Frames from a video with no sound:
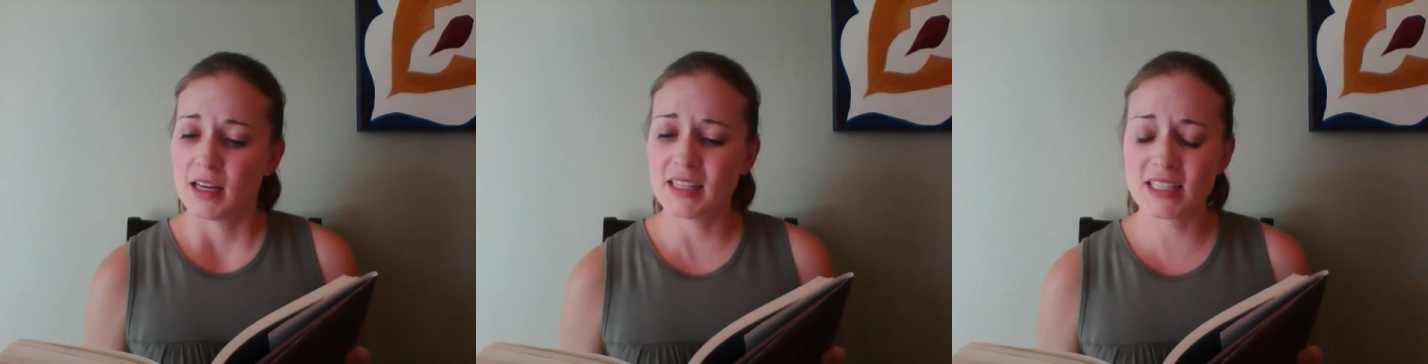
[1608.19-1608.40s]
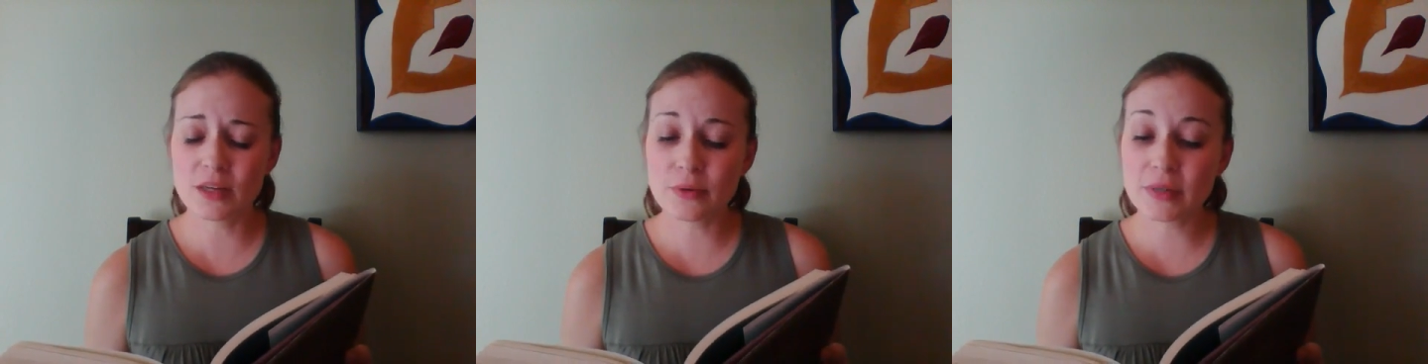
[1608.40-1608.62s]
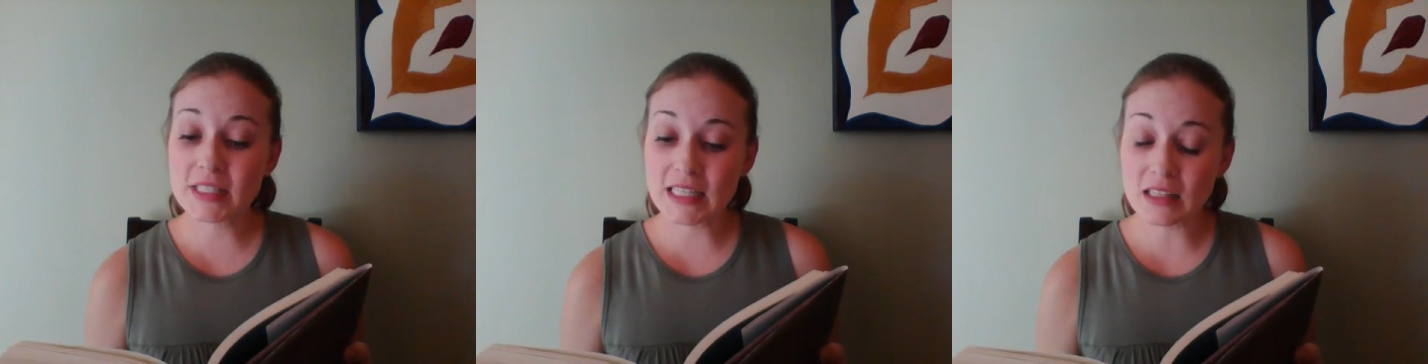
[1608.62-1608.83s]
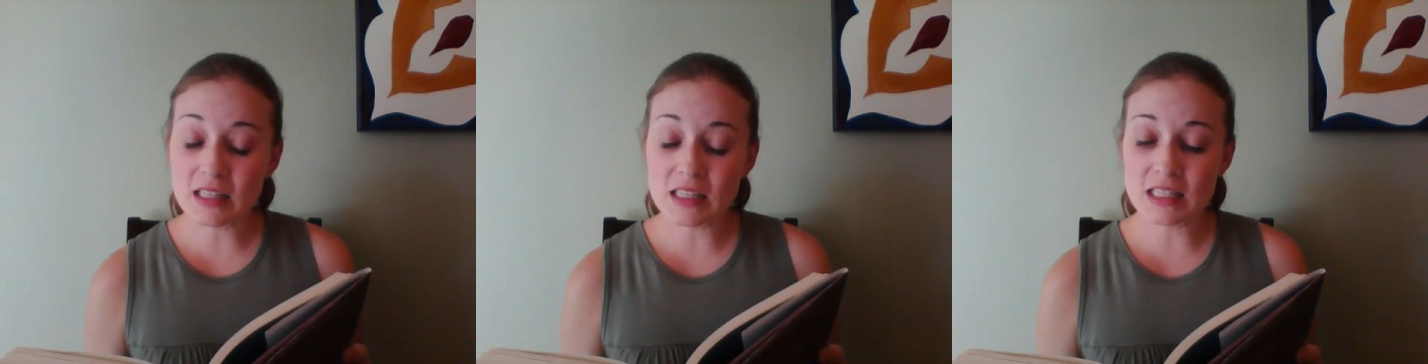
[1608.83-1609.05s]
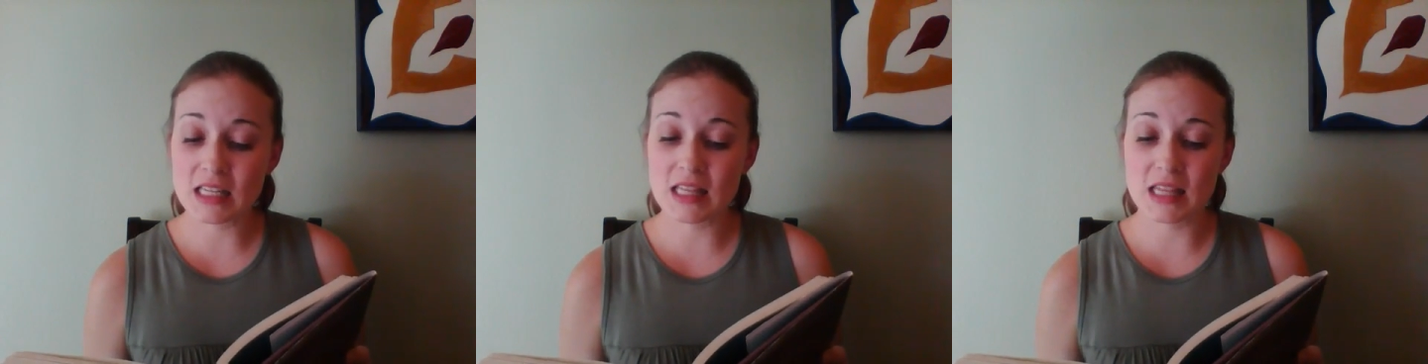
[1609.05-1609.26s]
Isn't it
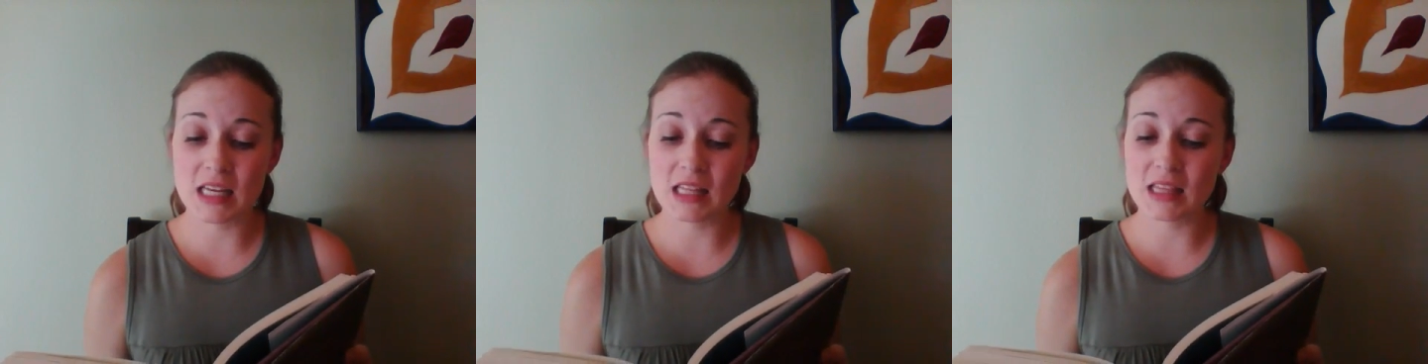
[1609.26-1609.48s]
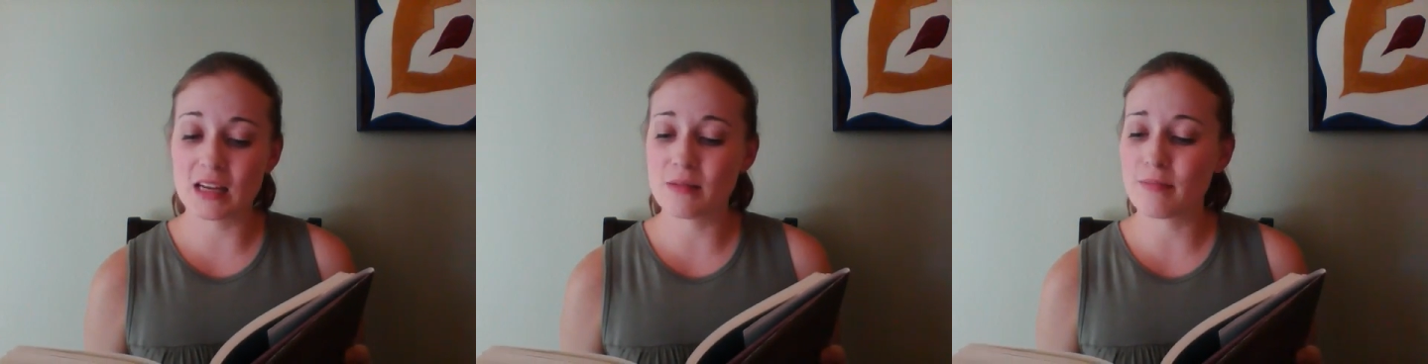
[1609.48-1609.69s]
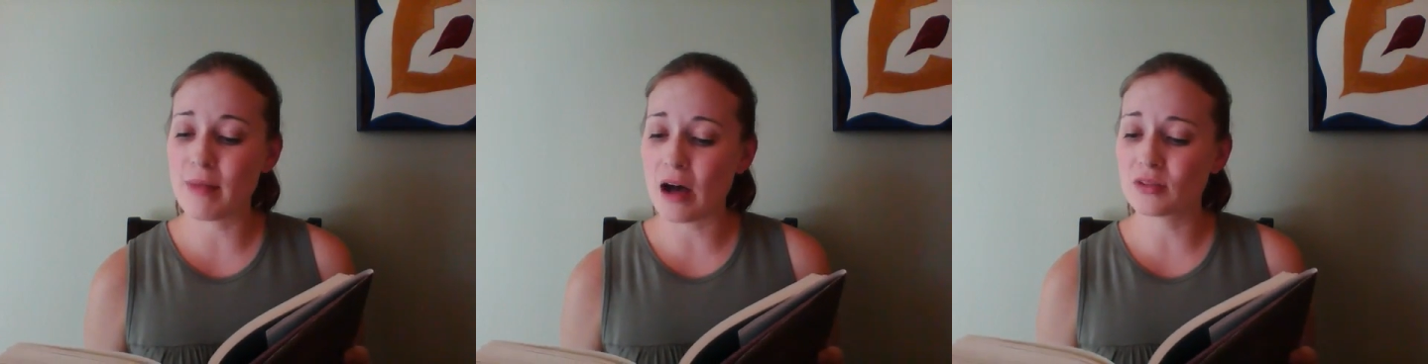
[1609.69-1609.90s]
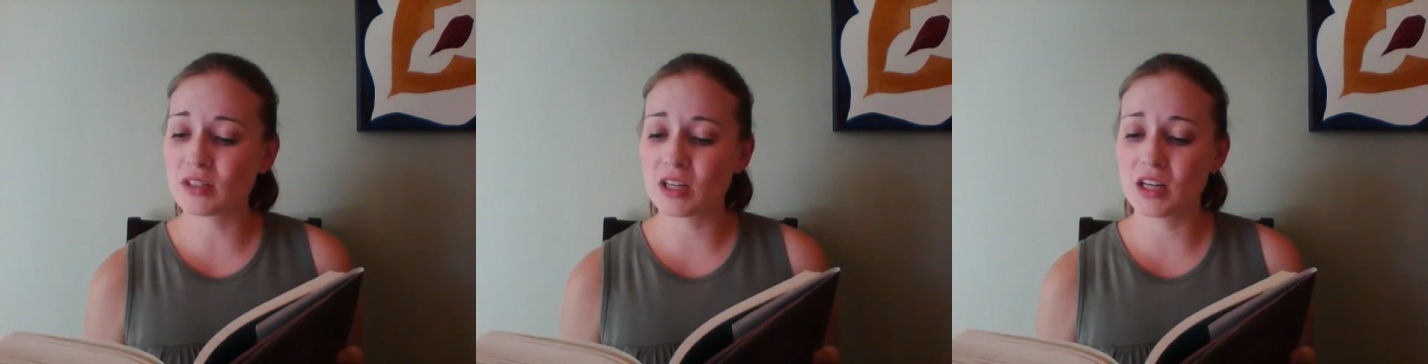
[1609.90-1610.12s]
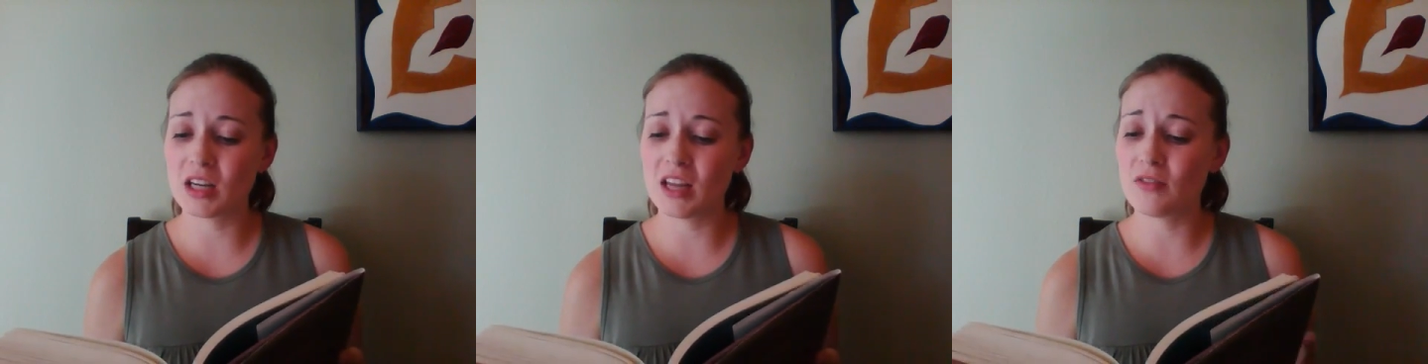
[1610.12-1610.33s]
ridiculous to think that a
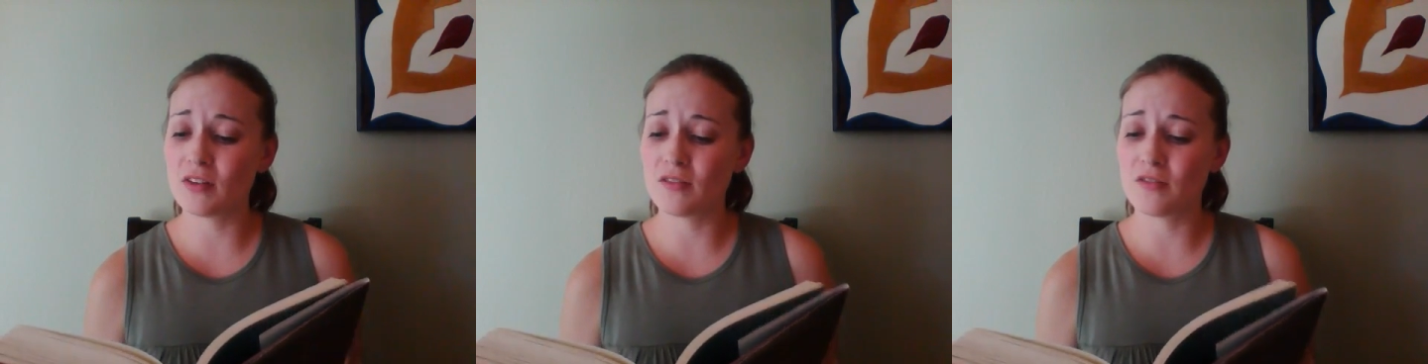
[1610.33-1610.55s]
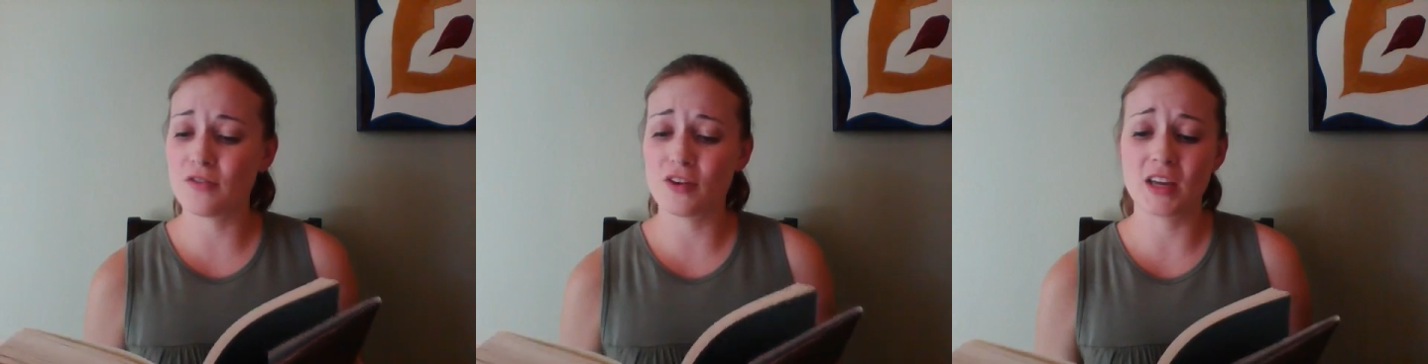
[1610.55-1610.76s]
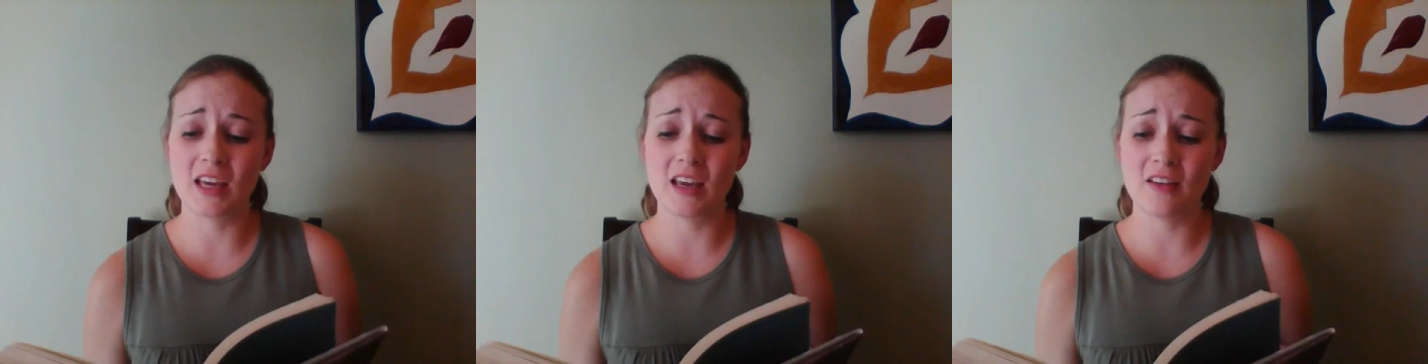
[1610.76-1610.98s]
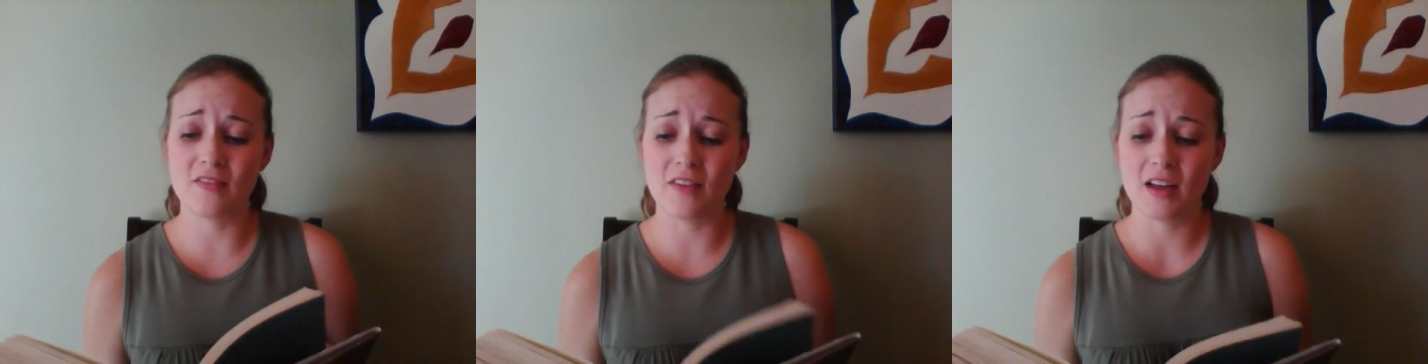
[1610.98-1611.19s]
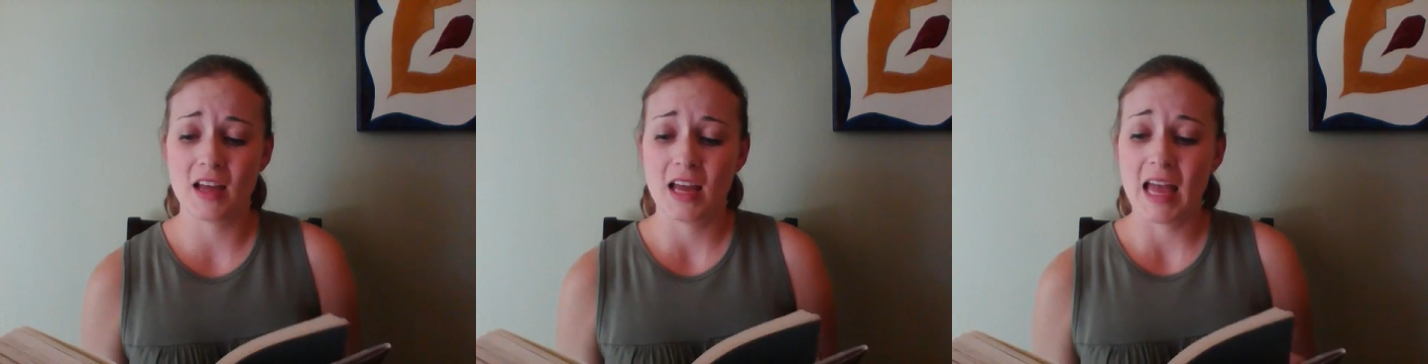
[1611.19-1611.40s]
mouse could even
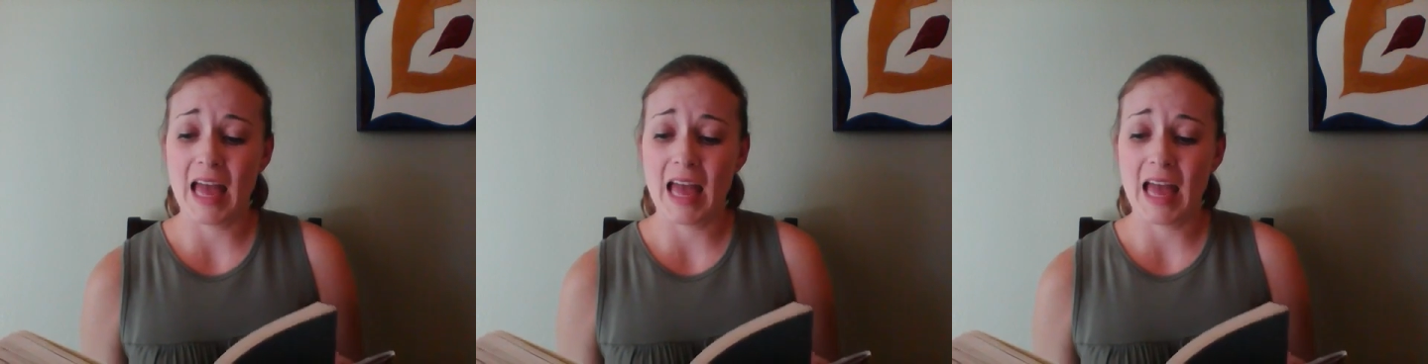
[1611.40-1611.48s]
forgive